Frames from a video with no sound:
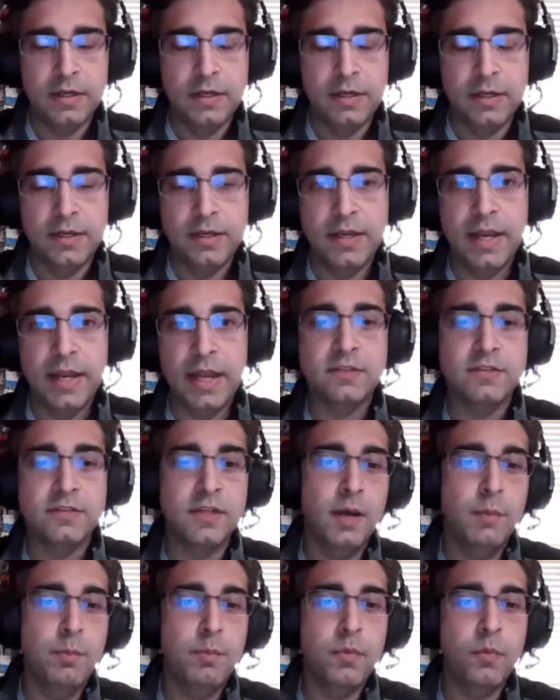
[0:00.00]
Next
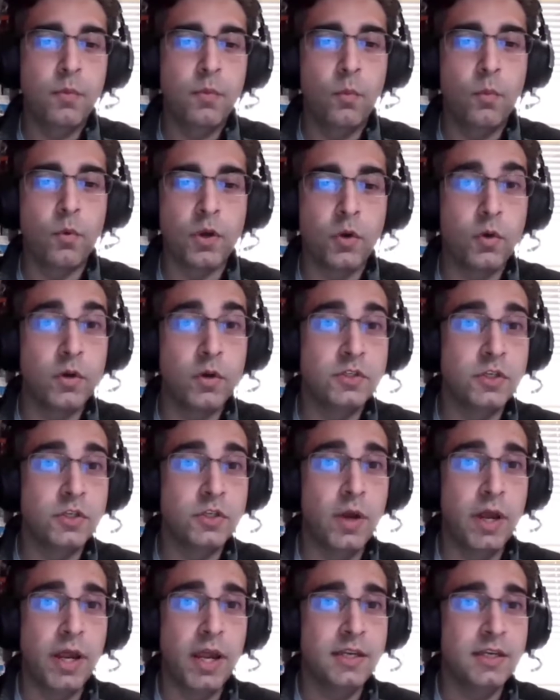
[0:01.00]
up, we're going to go
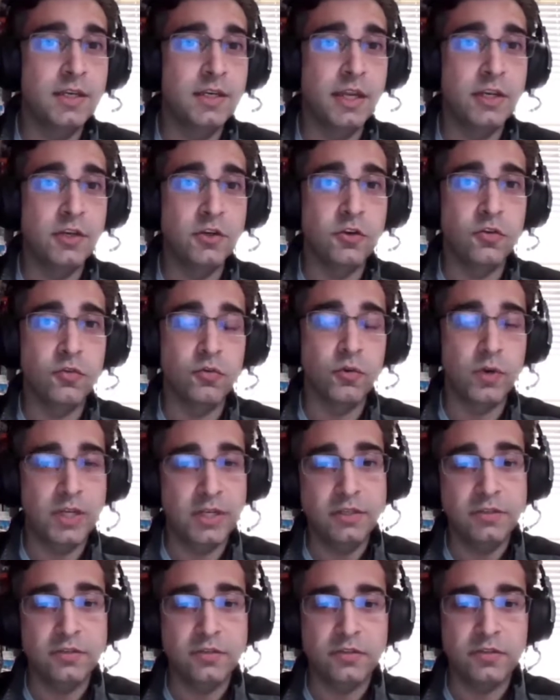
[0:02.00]
ahead and
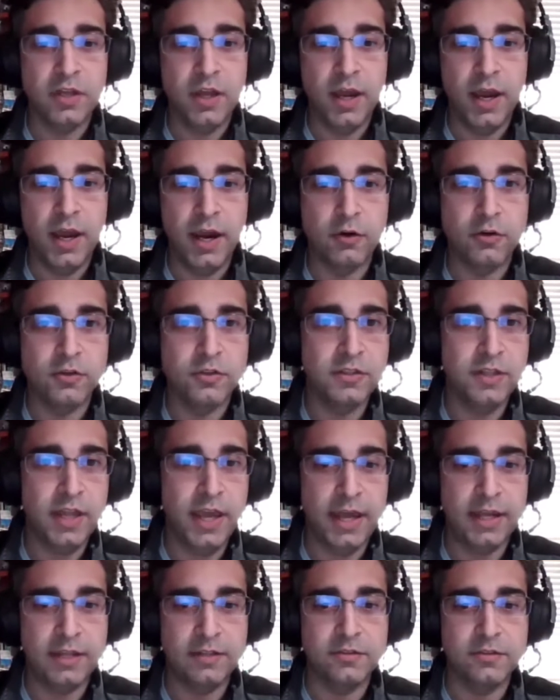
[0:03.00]
increase our
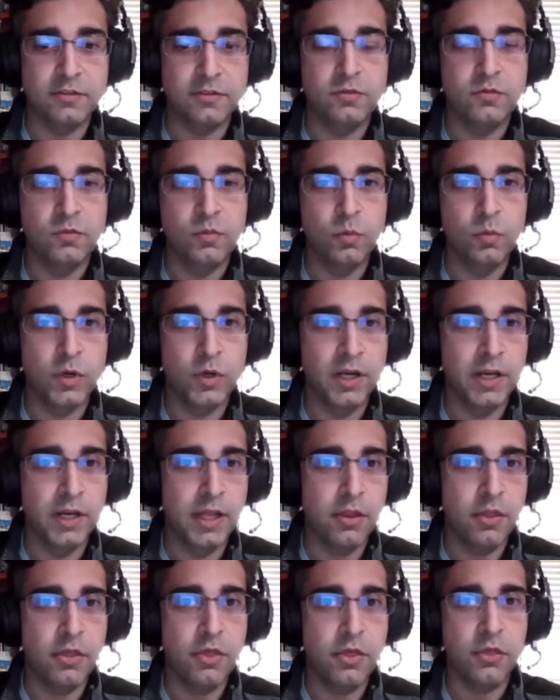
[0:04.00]
stats. We're going to
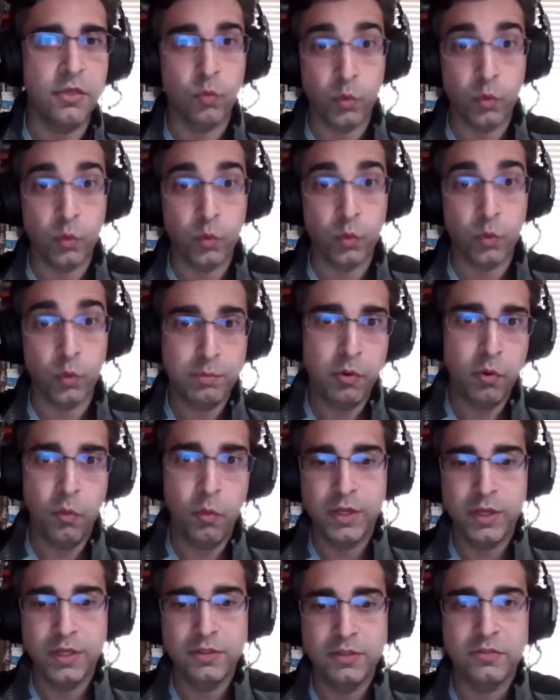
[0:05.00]
get 3
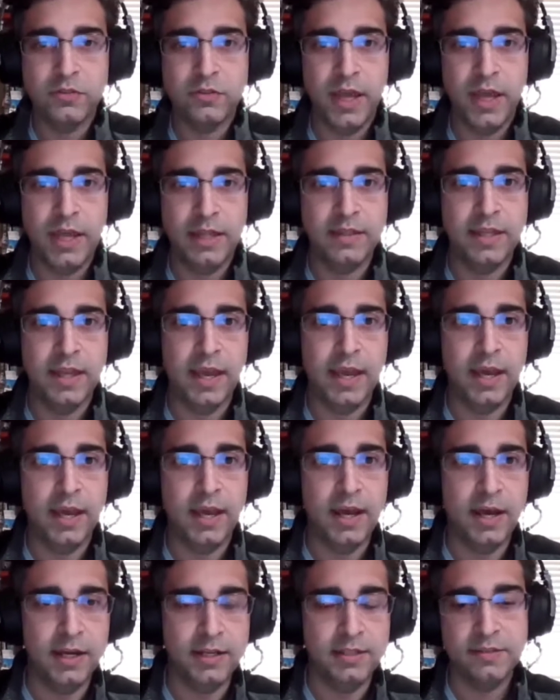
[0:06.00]
points at the
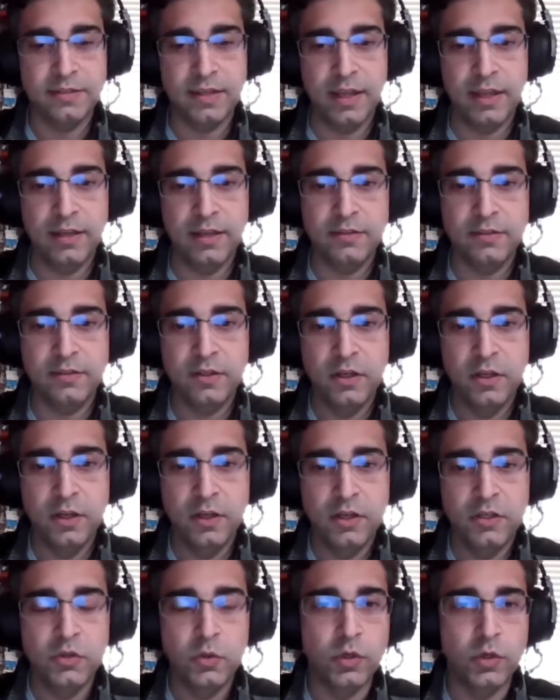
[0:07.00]
onset
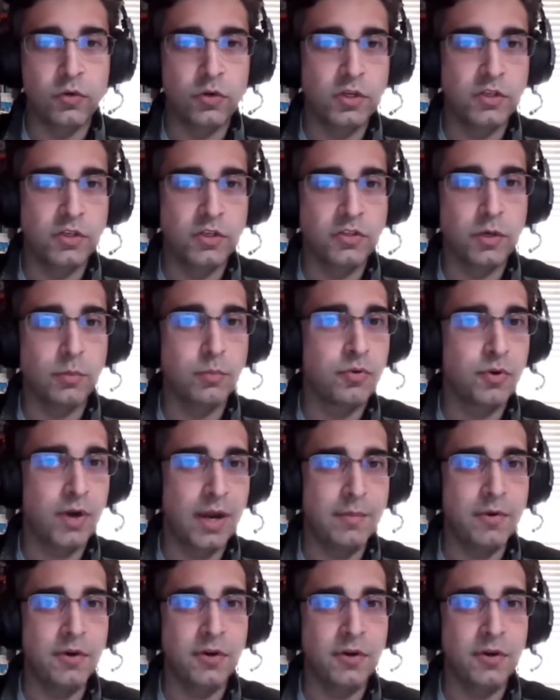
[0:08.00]
to increase our primary and